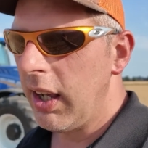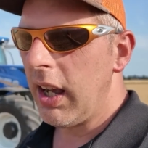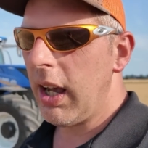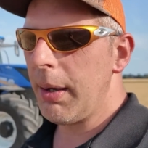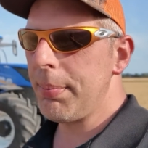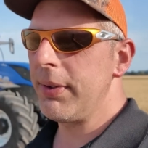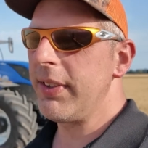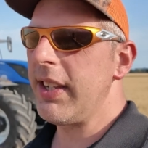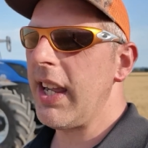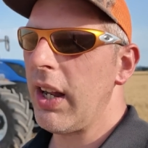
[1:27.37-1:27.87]

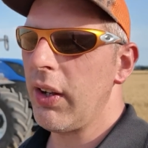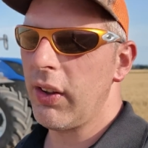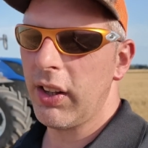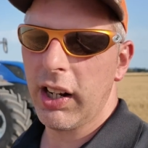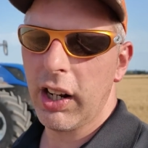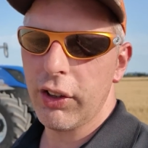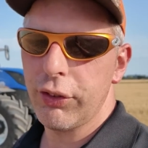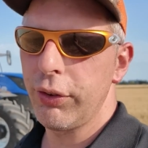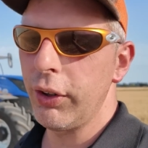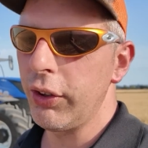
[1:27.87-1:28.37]
up and down on the
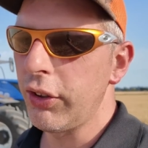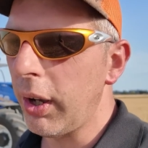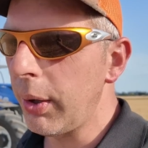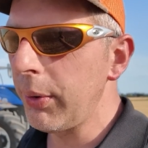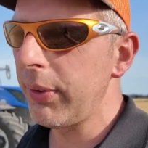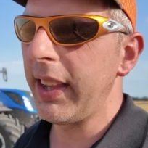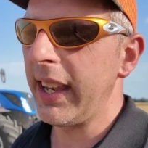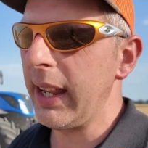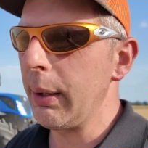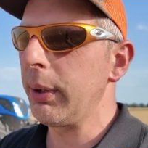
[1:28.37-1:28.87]
clutch a few
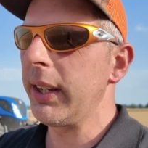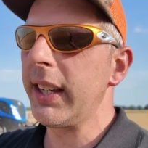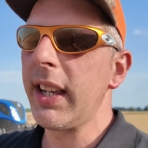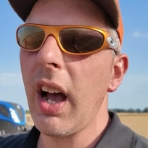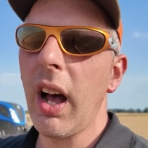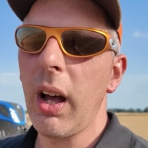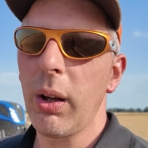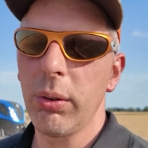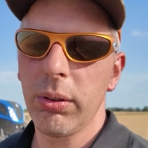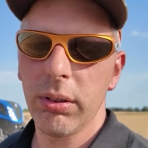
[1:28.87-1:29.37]
times, then it would
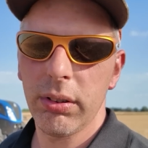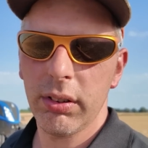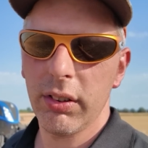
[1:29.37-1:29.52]
go.